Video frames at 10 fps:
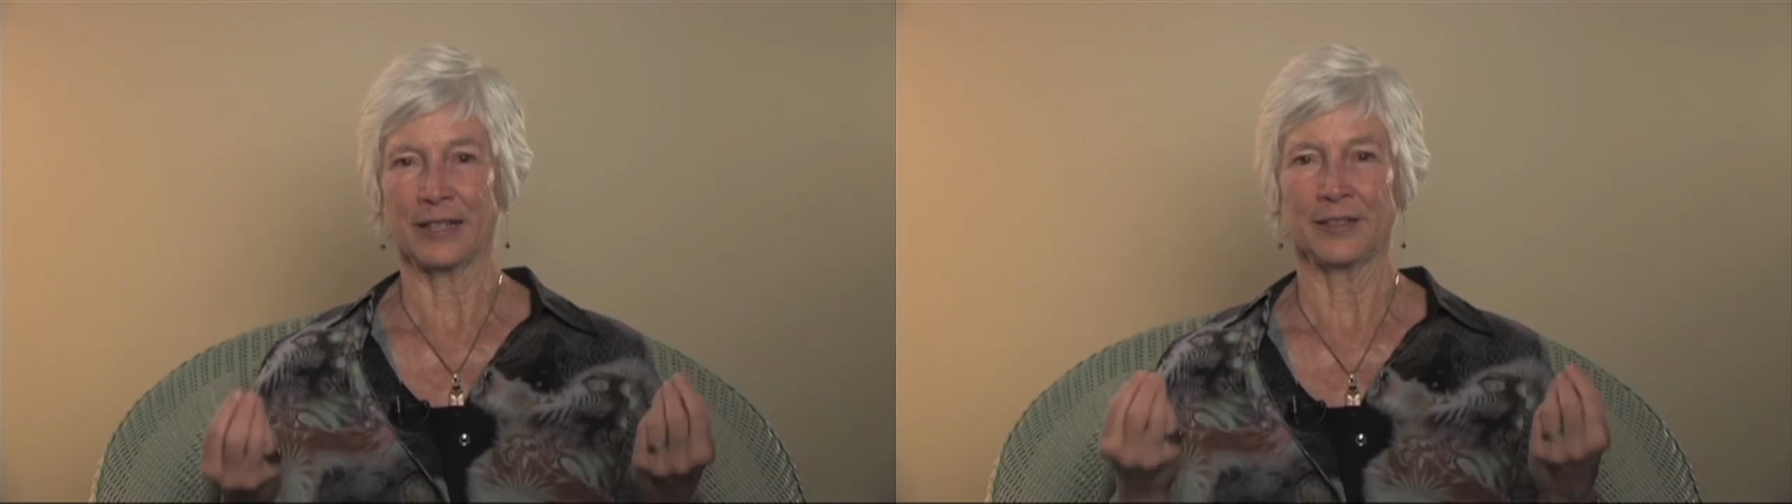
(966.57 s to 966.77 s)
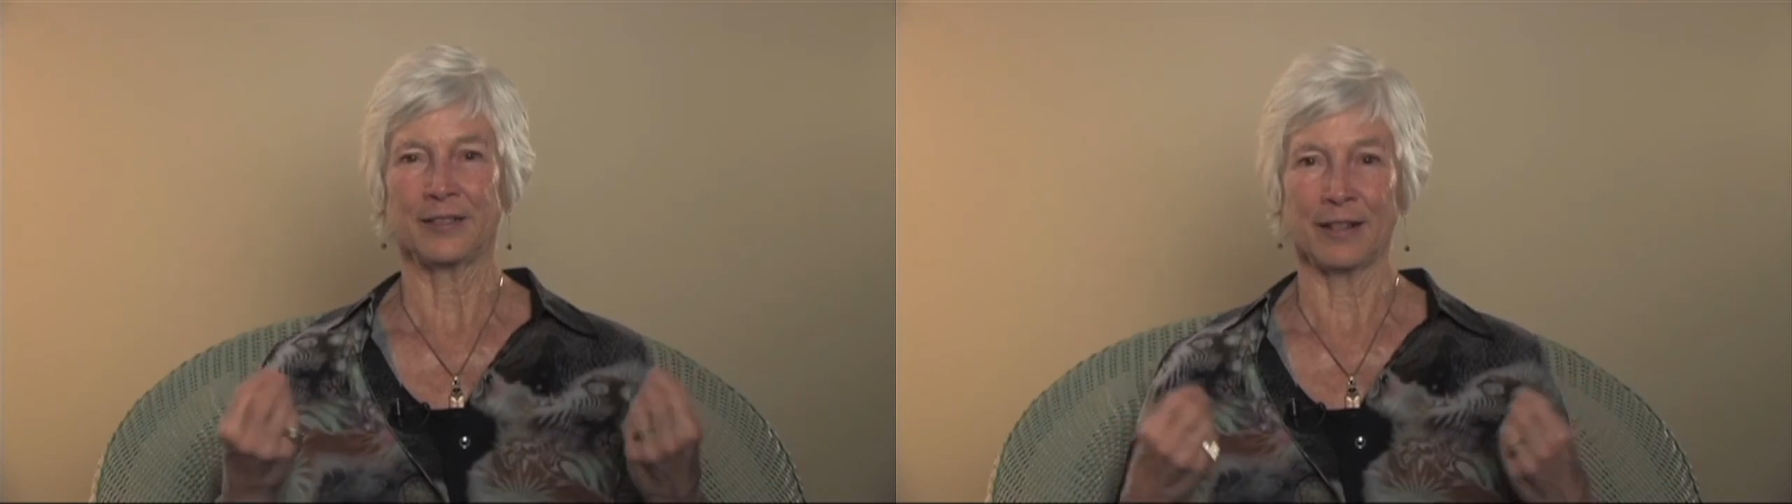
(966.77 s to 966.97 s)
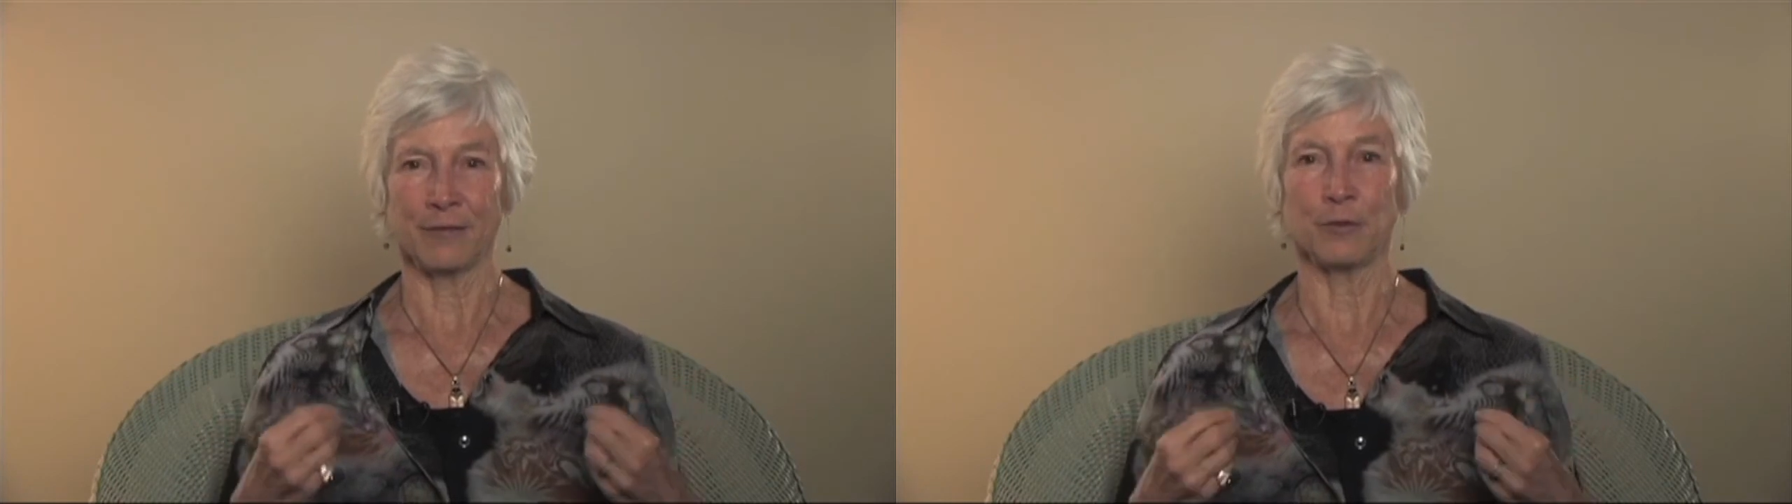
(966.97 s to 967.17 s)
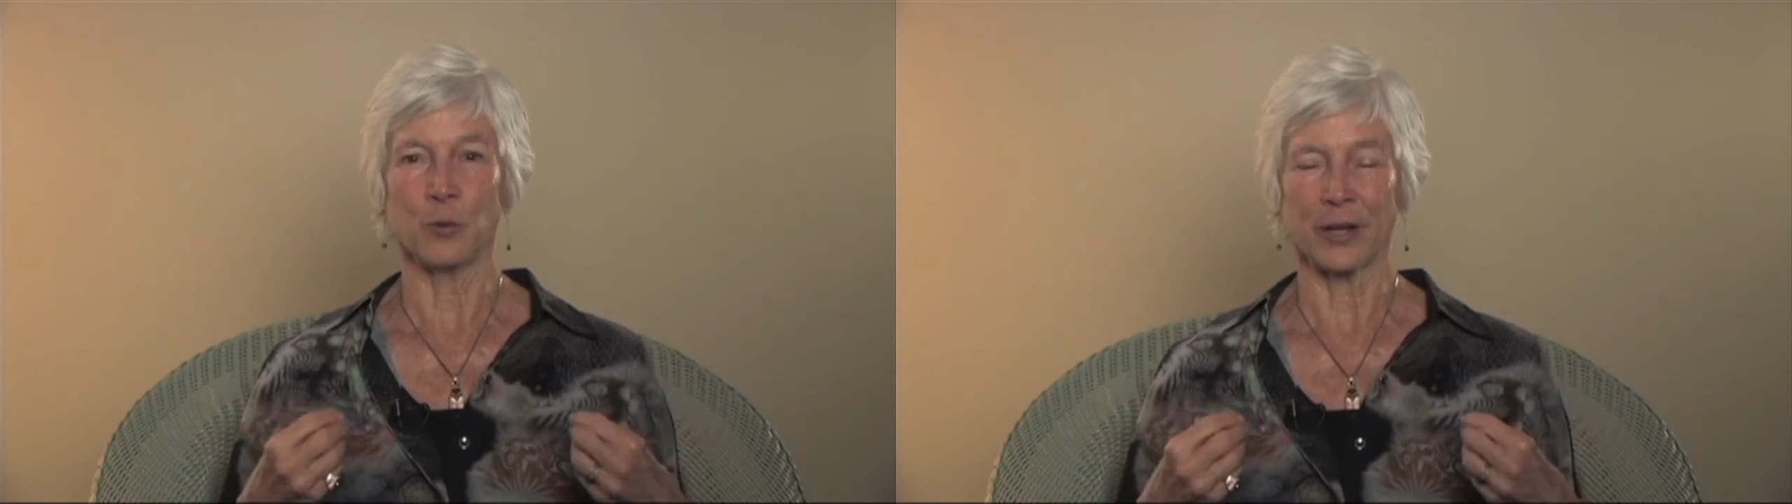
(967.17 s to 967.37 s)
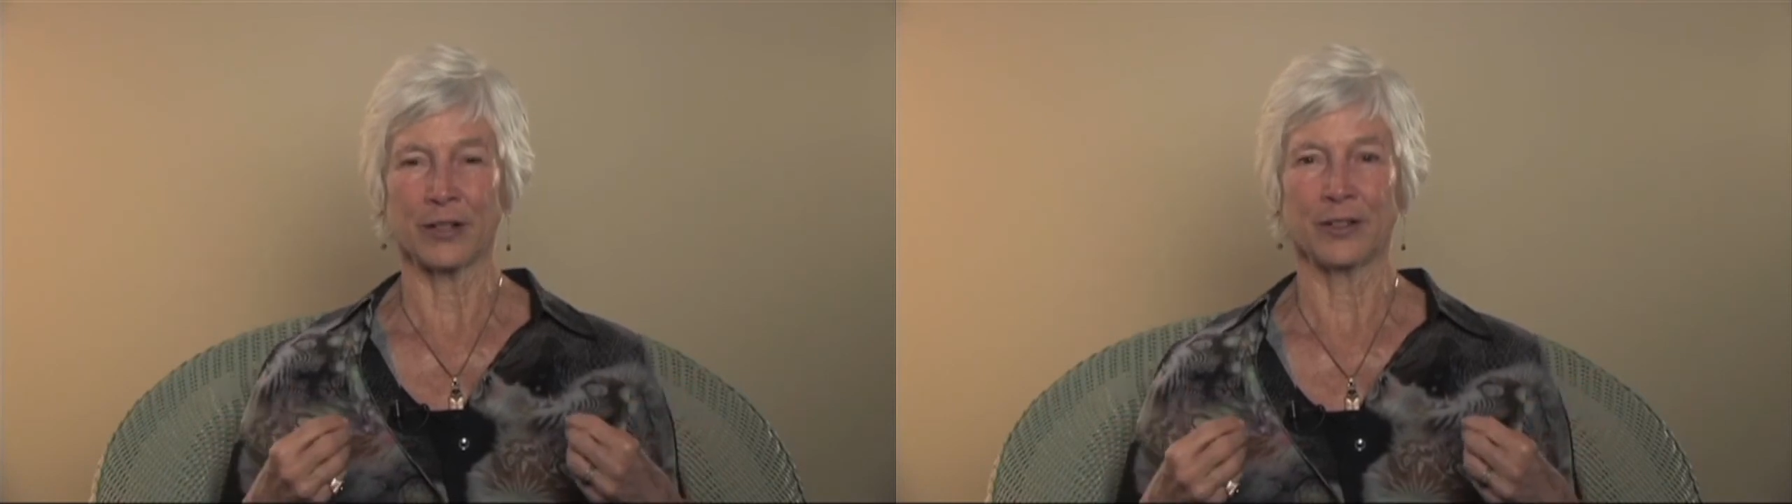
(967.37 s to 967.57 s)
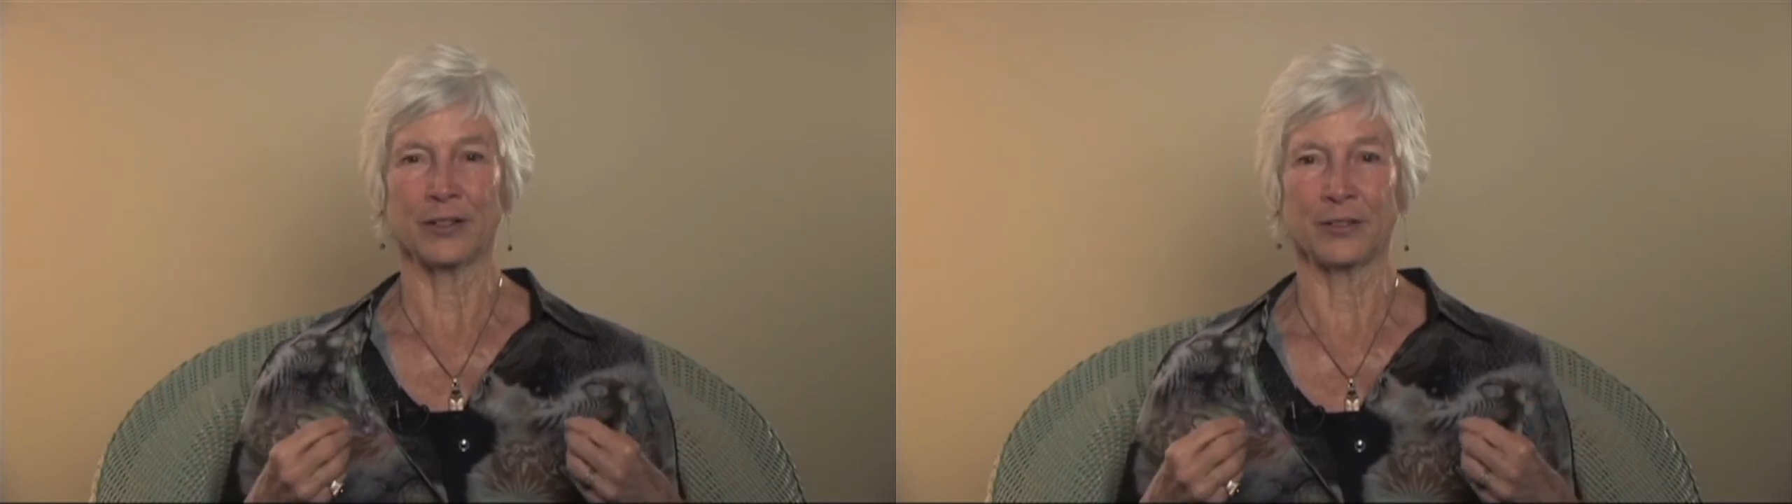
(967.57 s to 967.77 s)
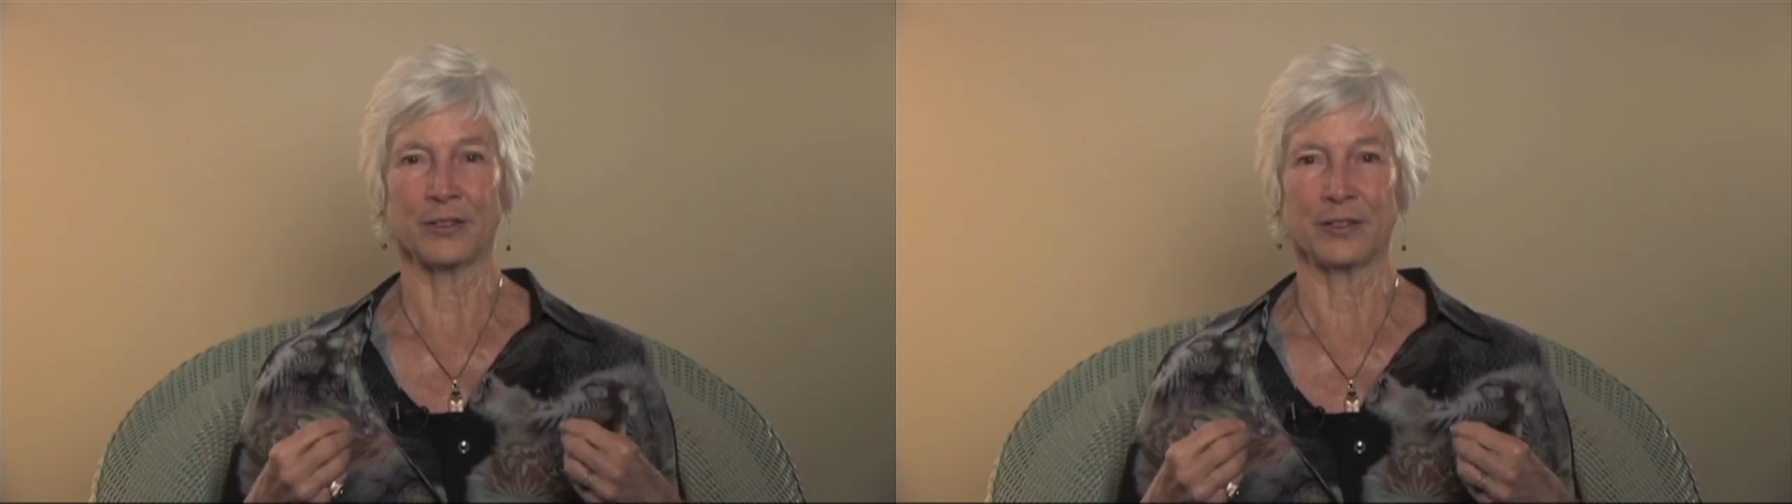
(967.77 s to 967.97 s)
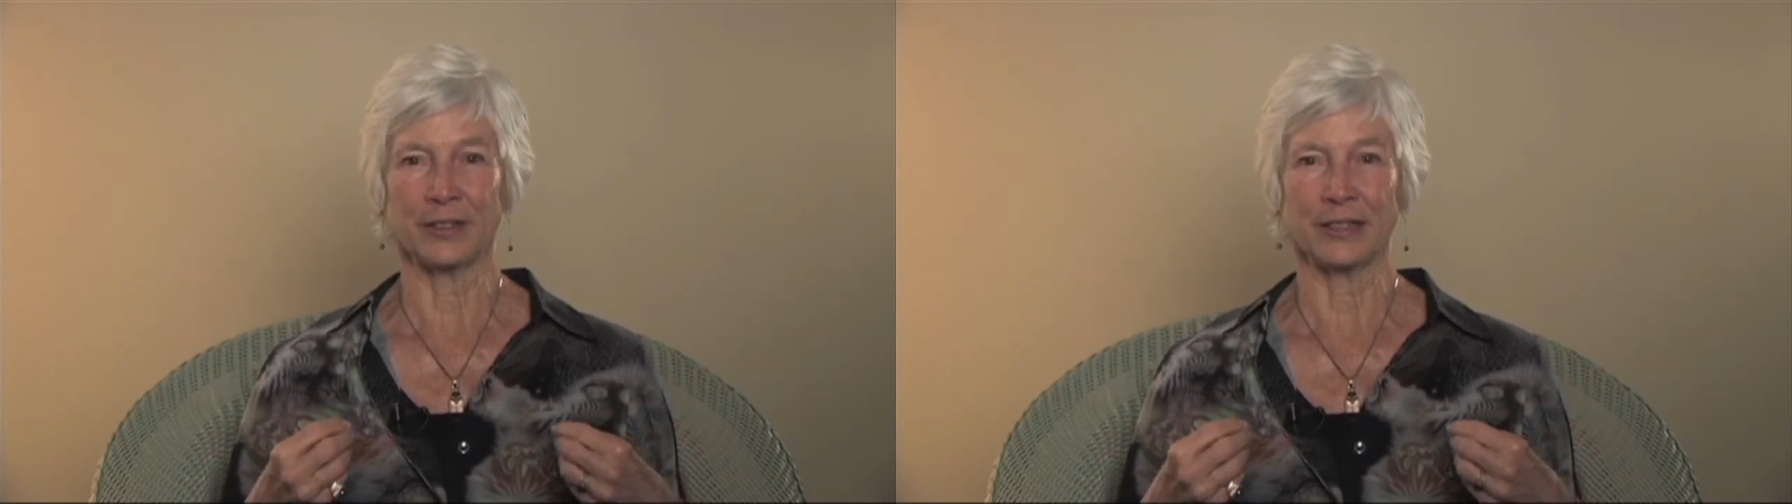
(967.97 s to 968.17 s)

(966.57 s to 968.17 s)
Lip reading: self-awareness